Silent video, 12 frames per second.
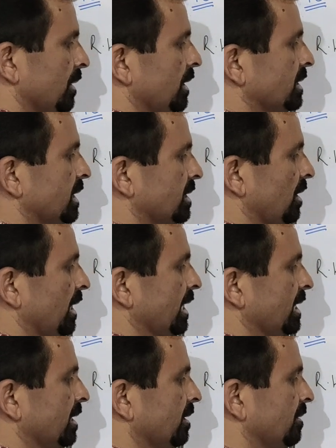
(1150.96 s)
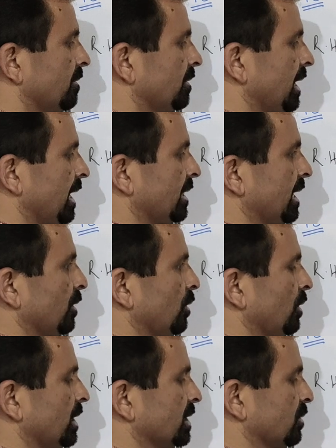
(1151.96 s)
Is this alright? And then
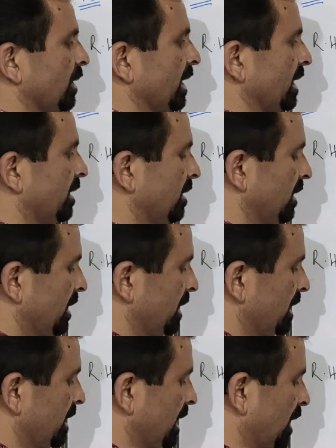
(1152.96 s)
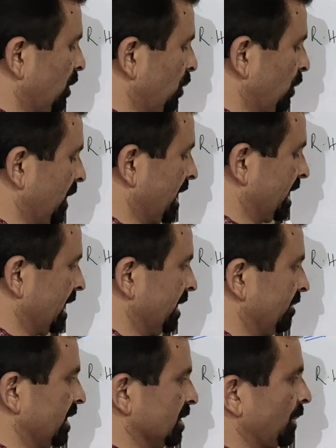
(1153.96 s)
whole square. Now we can
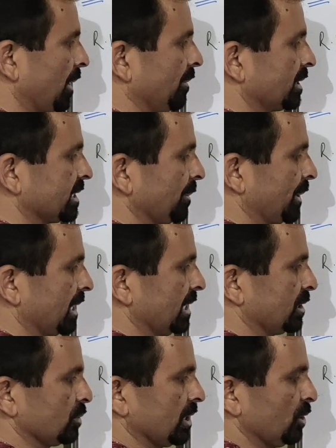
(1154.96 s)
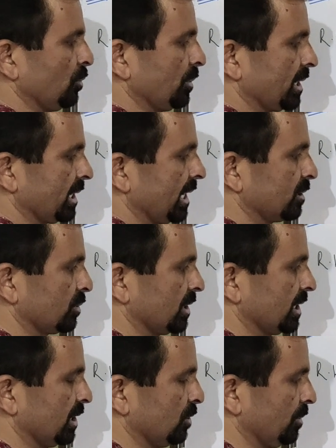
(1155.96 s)
give this power separately to the numerator and to
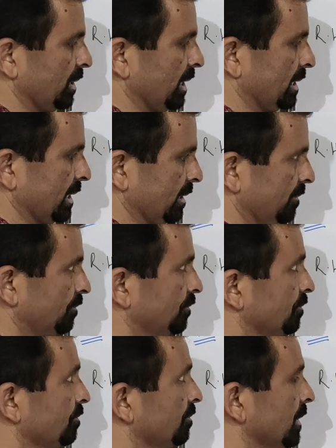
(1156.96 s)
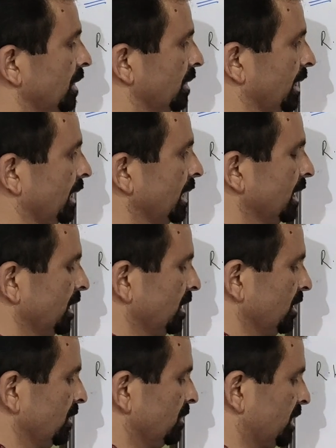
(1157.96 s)
the denominator. Okay?
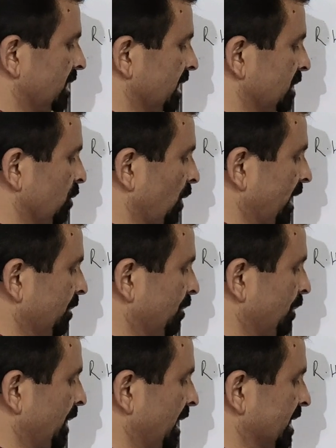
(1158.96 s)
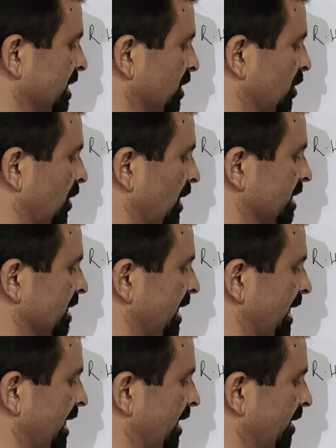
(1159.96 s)
This is 1 plus cos
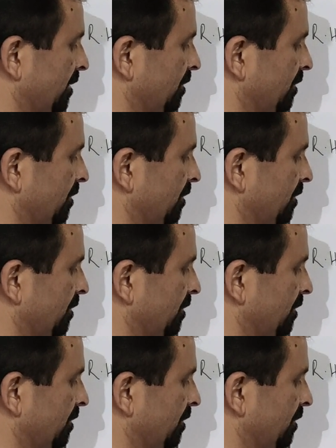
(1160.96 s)
A.